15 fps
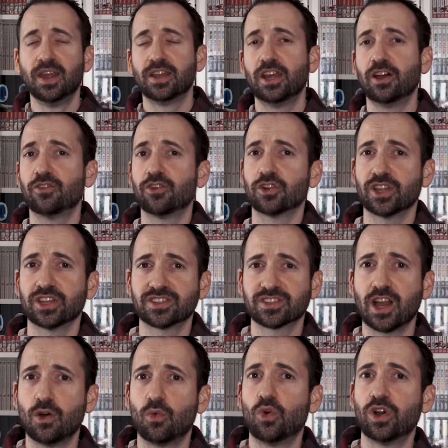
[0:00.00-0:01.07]
Now, if you're like,
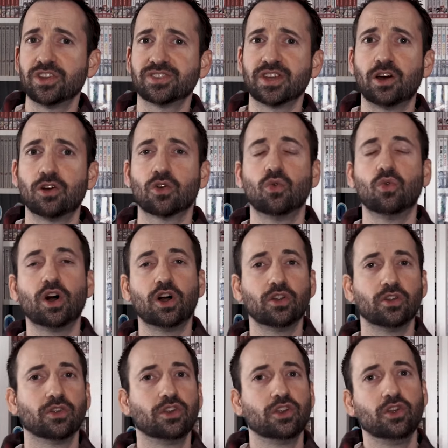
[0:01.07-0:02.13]
Scott, what is Helck?
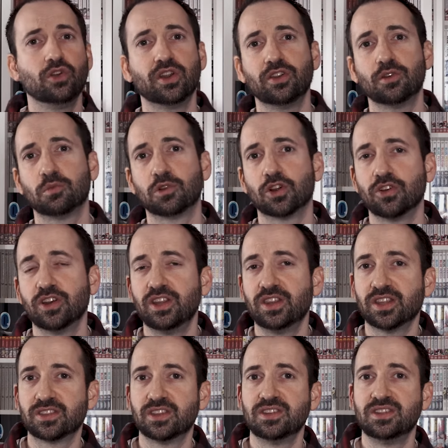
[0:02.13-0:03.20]
Well, you end up learning
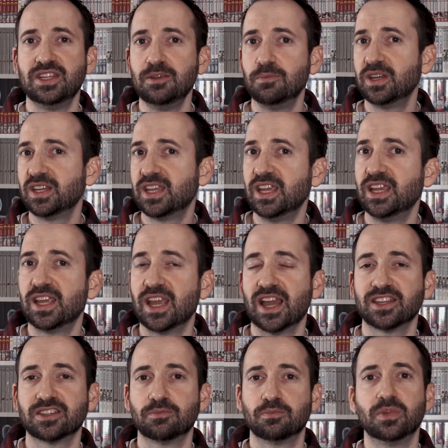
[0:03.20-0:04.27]
that the Demon King
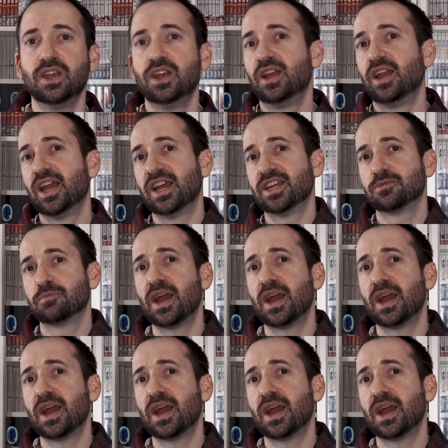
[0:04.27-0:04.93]
has has